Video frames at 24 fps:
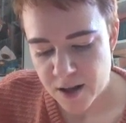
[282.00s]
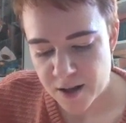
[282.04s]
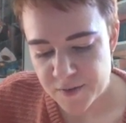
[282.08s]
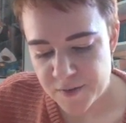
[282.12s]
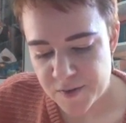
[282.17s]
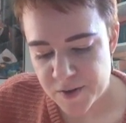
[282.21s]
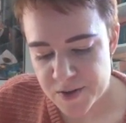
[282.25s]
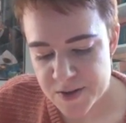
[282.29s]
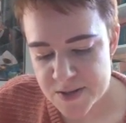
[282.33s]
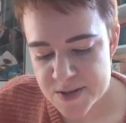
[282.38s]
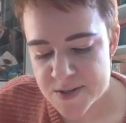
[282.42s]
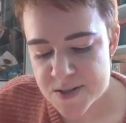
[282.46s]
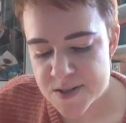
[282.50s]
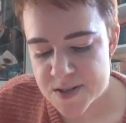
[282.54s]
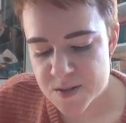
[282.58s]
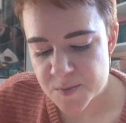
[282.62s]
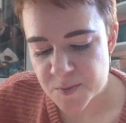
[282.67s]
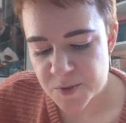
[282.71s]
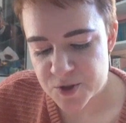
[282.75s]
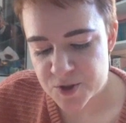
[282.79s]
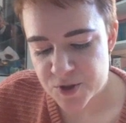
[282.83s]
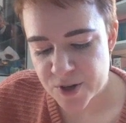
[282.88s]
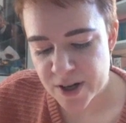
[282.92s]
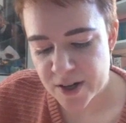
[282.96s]
feel this is a
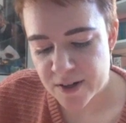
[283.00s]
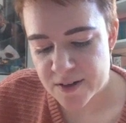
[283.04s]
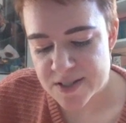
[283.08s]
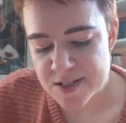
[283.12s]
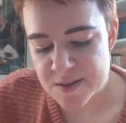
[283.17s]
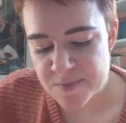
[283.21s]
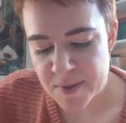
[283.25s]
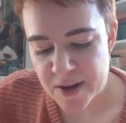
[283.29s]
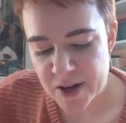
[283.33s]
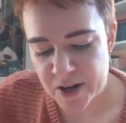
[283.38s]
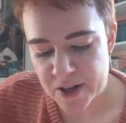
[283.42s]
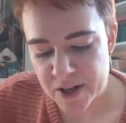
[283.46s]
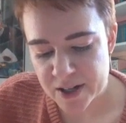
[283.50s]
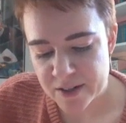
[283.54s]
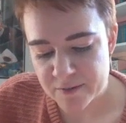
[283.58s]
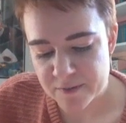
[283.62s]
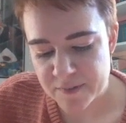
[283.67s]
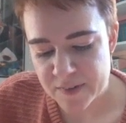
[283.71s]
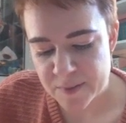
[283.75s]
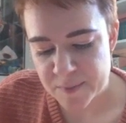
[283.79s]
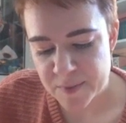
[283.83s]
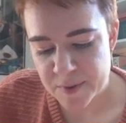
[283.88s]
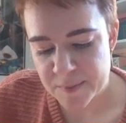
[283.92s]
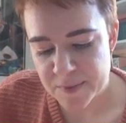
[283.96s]
betrayal to Mary and
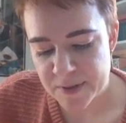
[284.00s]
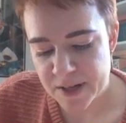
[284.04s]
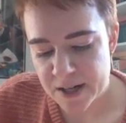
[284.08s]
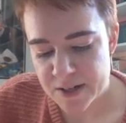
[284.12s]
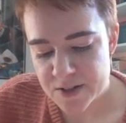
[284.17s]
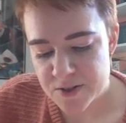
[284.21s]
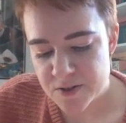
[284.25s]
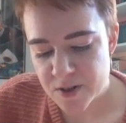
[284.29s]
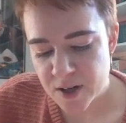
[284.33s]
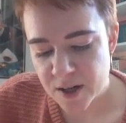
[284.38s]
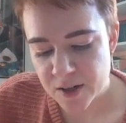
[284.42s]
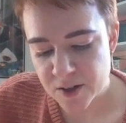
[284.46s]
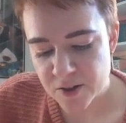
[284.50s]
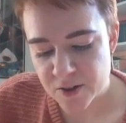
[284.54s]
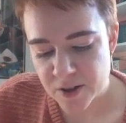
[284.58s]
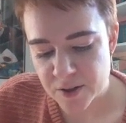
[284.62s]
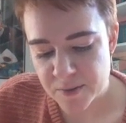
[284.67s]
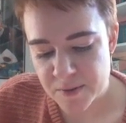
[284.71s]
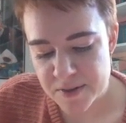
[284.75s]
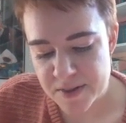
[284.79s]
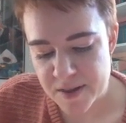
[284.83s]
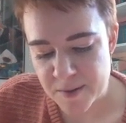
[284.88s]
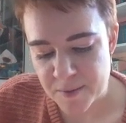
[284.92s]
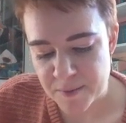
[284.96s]
Phoebe, but I do not agree
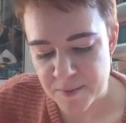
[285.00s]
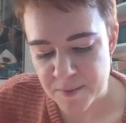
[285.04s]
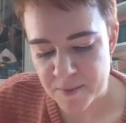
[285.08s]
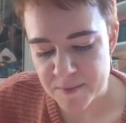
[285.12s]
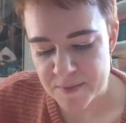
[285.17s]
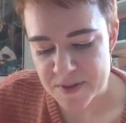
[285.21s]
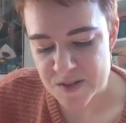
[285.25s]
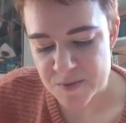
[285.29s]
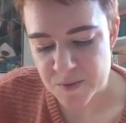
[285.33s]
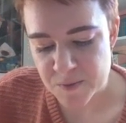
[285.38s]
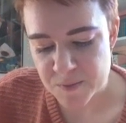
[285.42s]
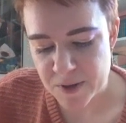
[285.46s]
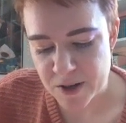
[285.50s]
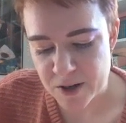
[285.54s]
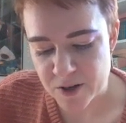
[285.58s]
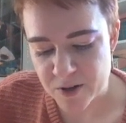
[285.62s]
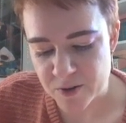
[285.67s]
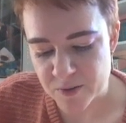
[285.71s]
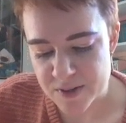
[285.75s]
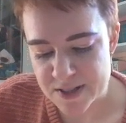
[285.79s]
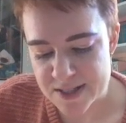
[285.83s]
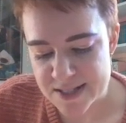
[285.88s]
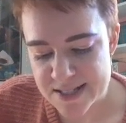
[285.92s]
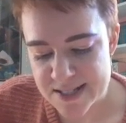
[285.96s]
with them about Miss
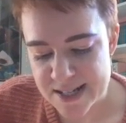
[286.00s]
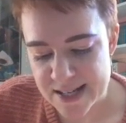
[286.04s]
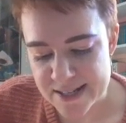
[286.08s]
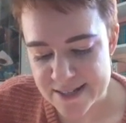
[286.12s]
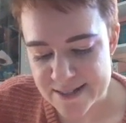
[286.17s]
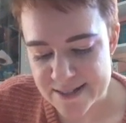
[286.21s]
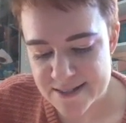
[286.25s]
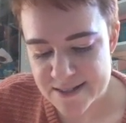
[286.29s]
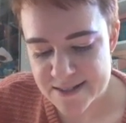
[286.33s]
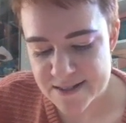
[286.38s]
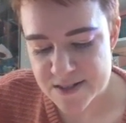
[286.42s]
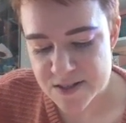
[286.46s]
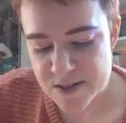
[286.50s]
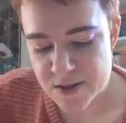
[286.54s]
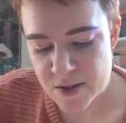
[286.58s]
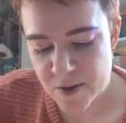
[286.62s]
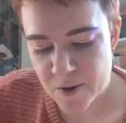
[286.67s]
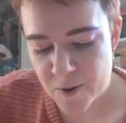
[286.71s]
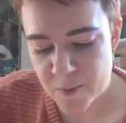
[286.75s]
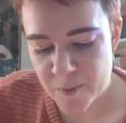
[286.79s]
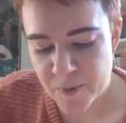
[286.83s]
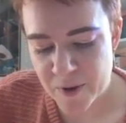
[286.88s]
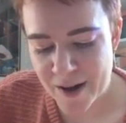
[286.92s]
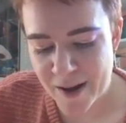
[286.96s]
Peregrine's tastes,
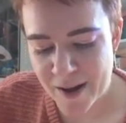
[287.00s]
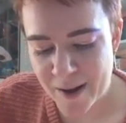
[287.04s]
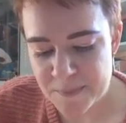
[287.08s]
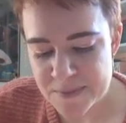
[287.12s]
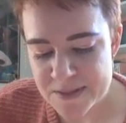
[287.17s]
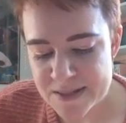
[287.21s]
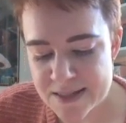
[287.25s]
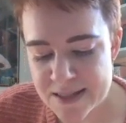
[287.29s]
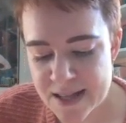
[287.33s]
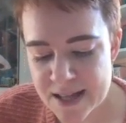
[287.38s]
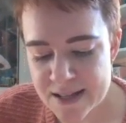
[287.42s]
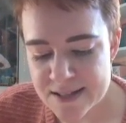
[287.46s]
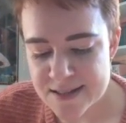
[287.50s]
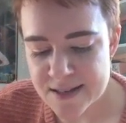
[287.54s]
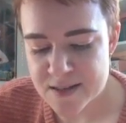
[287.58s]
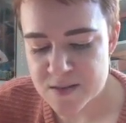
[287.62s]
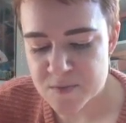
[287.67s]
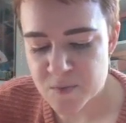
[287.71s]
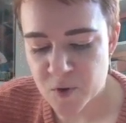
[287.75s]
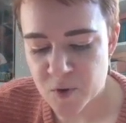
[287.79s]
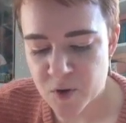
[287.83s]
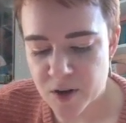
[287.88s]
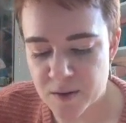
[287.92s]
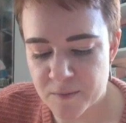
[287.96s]
though perhaps that says
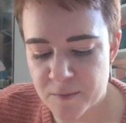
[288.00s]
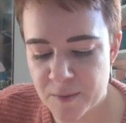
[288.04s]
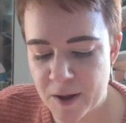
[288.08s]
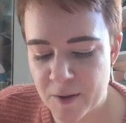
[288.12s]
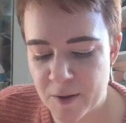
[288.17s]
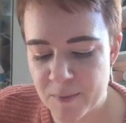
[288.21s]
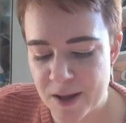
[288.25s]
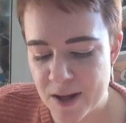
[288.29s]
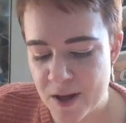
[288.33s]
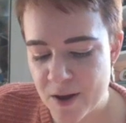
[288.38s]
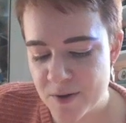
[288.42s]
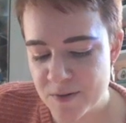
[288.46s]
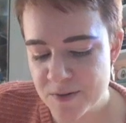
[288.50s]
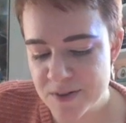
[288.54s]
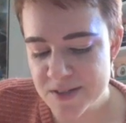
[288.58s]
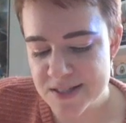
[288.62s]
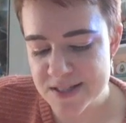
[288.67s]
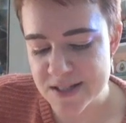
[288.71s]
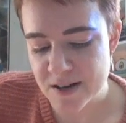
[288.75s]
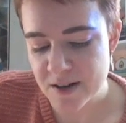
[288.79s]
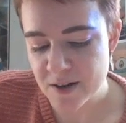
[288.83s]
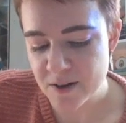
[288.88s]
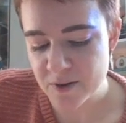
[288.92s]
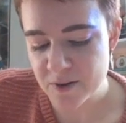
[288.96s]
more about my own
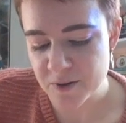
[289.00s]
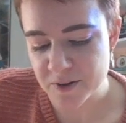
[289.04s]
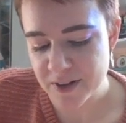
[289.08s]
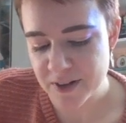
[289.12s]
style or